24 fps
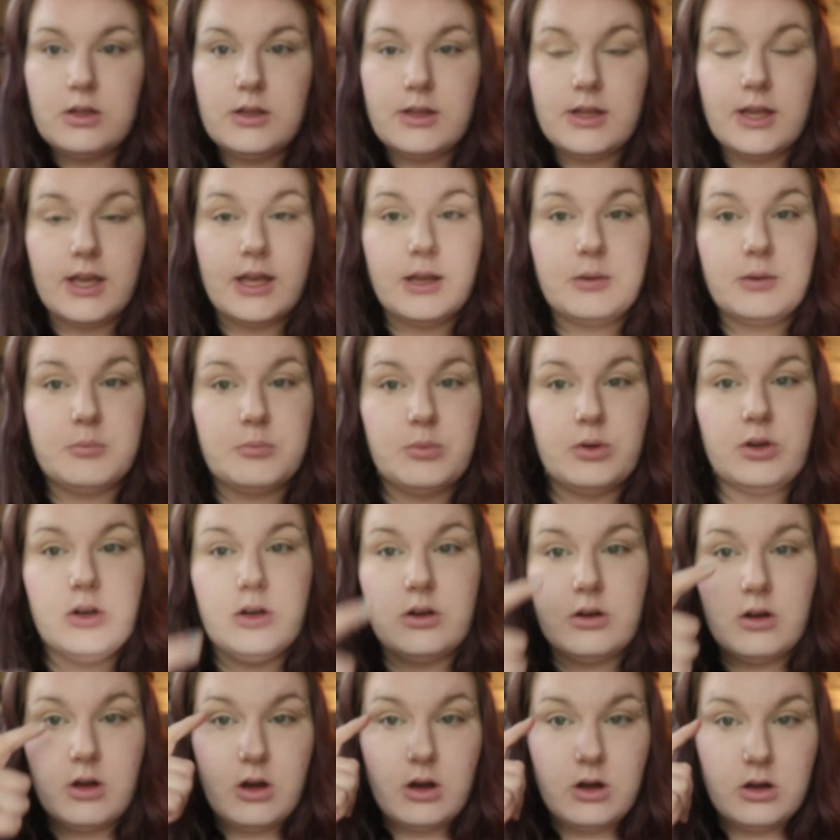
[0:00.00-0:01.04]
and put it
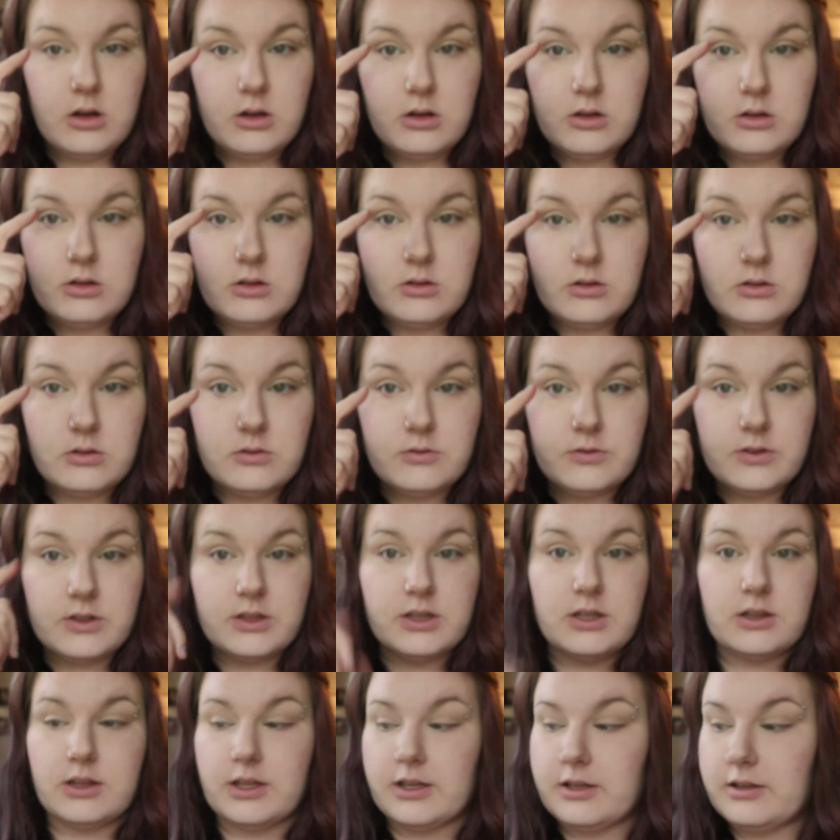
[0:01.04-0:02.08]
all over
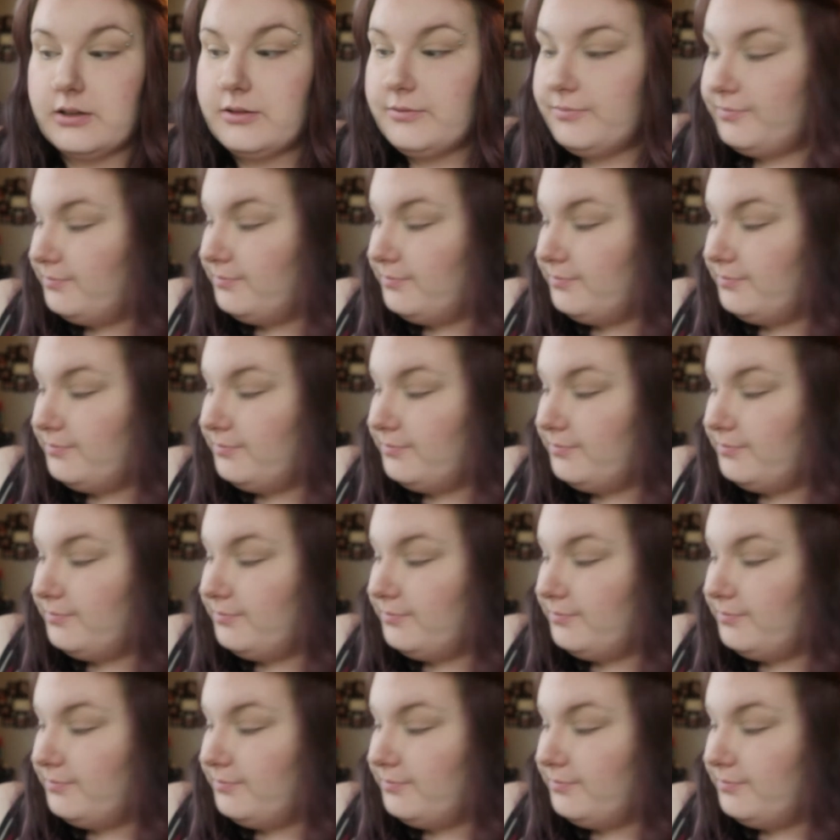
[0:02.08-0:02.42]
the lid